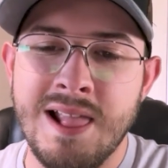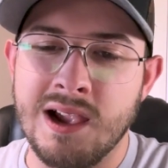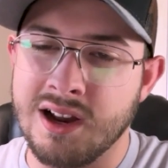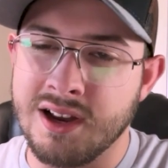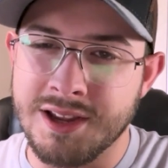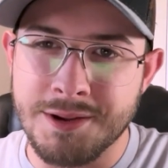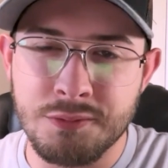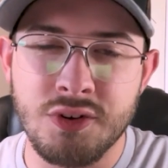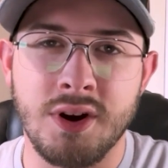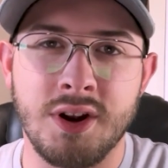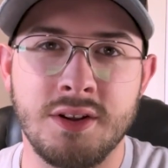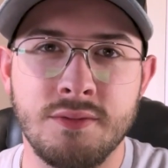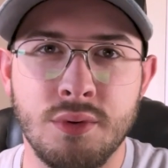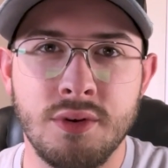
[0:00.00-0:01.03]
I am
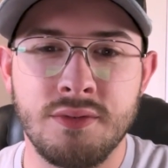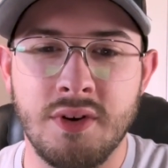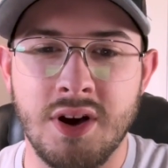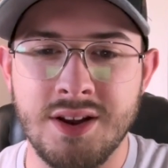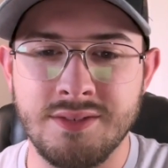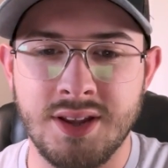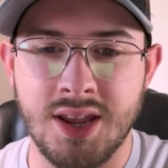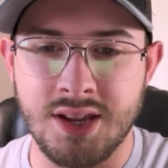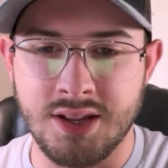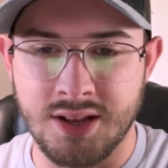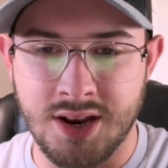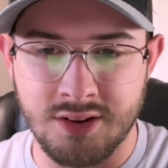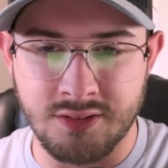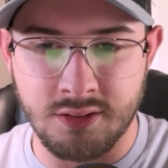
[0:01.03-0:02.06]
training for a 5K, and
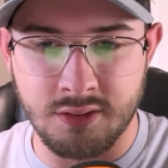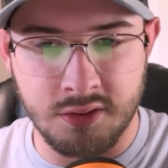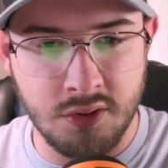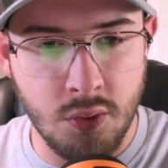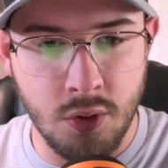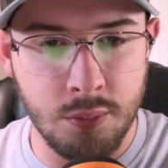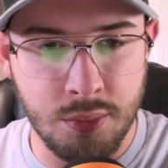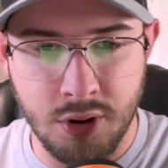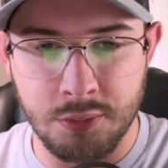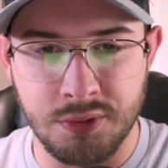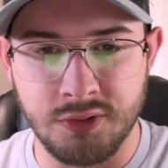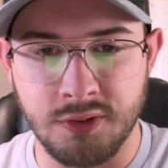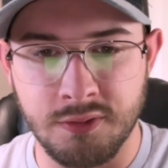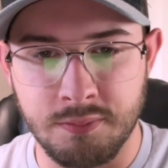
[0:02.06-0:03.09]
that is the core
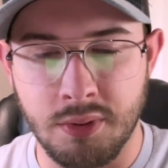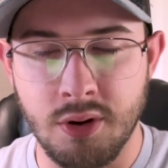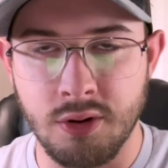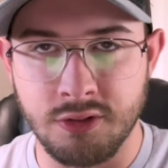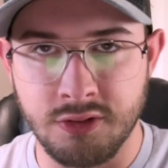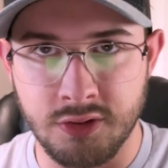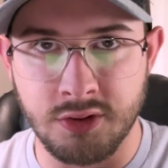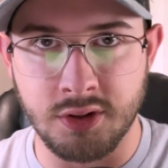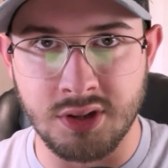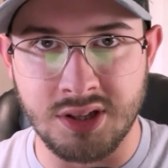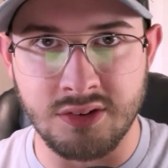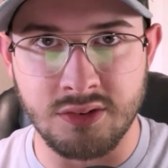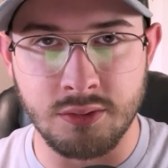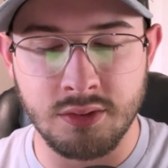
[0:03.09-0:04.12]
purpose of purchasing
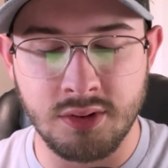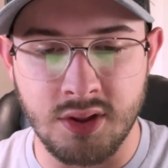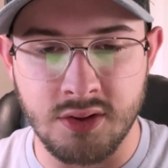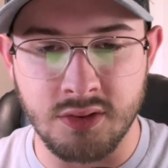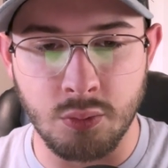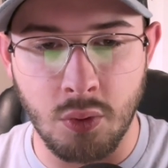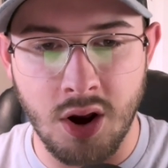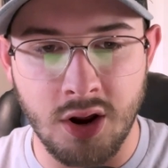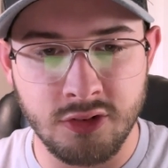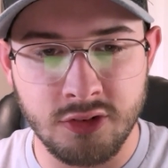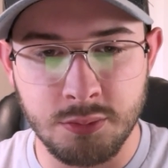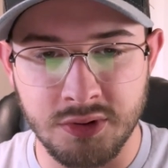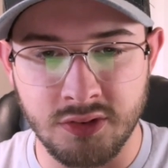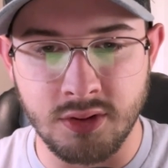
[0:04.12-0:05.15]
this watch
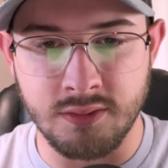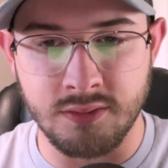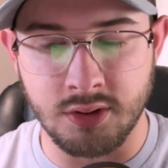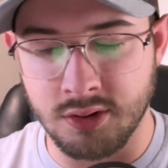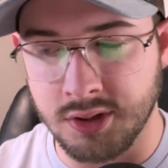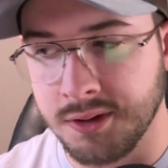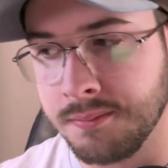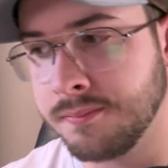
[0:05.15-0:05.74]
specifically.